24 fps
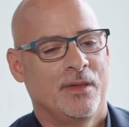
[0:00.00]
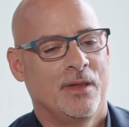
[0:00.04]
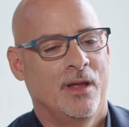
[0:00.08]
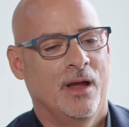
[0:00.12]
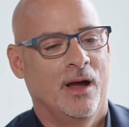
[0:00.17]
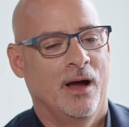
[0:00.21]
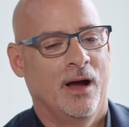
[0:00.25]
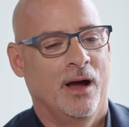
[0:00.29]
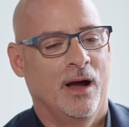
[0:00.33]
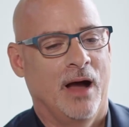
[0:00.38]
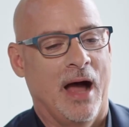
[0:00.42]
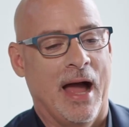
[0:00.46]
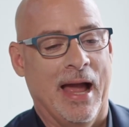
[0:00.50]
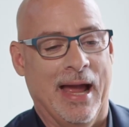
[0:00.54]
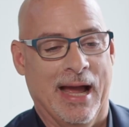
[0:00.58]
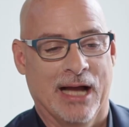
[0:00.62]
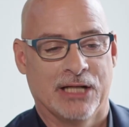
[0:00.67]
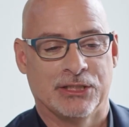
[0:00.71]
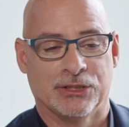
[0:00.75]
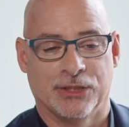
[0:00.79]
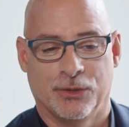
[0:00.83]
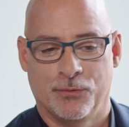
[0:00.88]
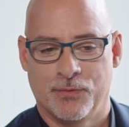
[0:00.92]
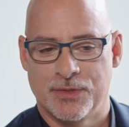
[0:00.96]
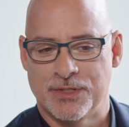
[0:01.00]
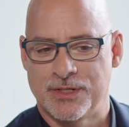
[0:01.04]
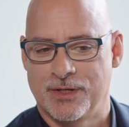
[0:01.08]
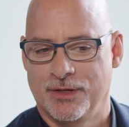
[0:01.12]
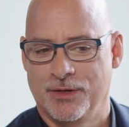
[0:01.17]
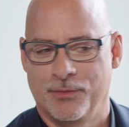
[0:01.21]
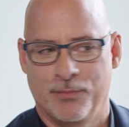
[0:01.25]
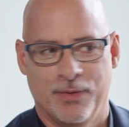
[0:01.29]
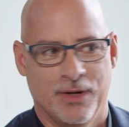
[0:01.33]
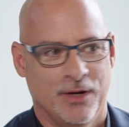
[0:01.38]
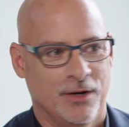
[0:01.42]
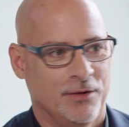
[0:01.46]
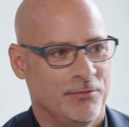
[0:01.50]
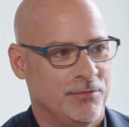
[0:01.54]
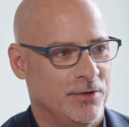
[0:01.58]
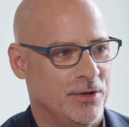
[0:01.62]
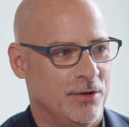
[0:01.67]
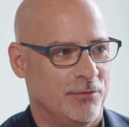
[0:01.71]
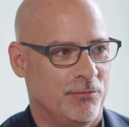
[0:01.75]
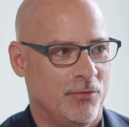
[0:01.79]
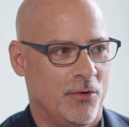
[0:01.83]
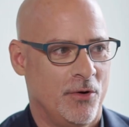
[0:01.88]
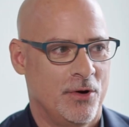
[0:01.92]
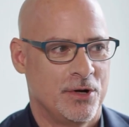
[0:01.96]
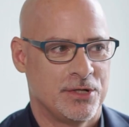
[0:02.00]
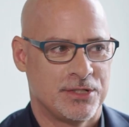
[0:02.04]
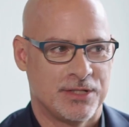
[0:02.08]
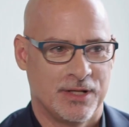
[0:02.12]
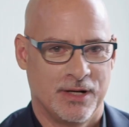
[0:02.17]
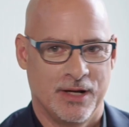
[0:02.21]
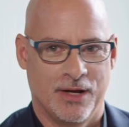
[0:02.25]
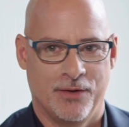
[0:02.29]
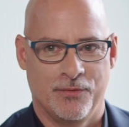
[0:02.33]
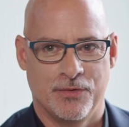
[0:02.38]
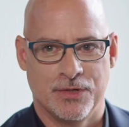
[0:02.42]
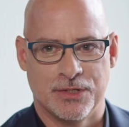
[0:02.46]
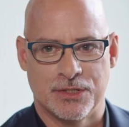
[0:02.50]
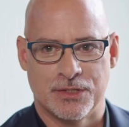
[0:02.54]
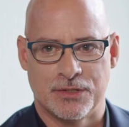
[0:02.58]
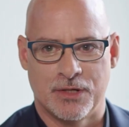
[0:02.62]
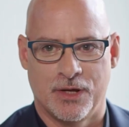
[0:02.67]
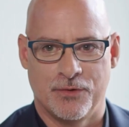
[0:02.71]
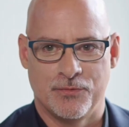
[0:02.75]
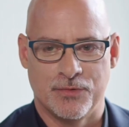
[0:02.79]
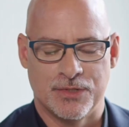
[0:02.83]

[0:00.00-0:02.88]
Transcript: I actually was in the middle of a divorce, and I was